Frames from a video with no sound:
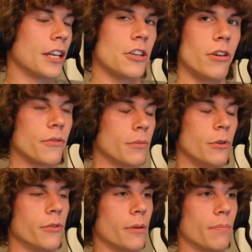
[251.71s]
like you don't have to
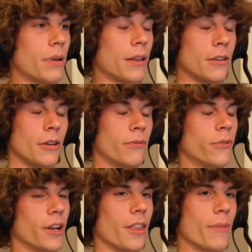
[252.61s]
move your
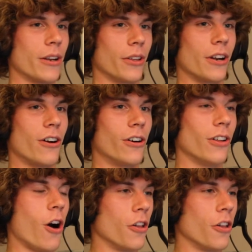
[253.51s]
foot on the pedal at all.